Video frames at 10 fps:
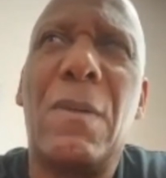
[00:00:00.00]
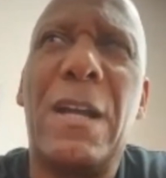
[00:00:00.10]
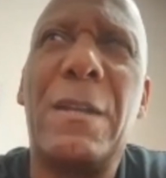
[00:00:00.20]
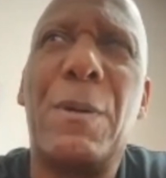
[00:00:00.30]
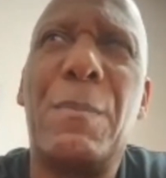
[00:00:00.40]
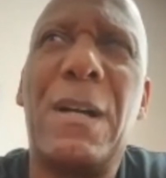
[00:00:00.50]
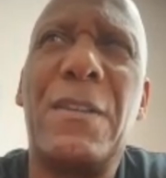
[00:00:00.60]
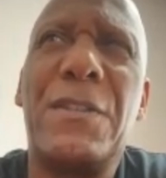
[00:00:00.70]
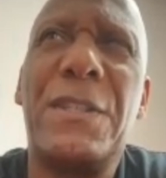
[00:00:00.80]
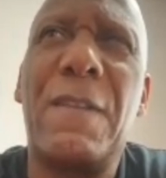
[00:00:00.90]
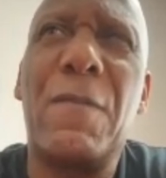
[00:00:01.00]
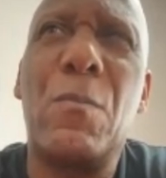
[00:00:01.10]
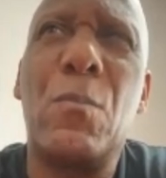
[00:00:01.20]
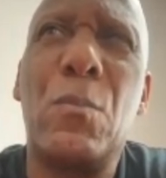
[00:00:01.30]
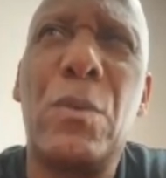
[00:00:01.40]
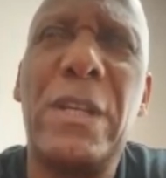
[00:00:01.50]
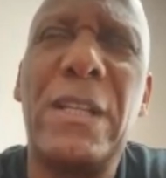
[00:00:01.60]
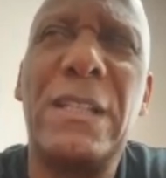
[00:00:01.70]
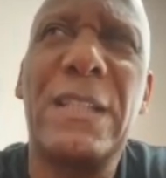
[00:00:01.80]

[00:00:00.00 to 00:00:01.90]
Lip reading: I had him about 7 weeks,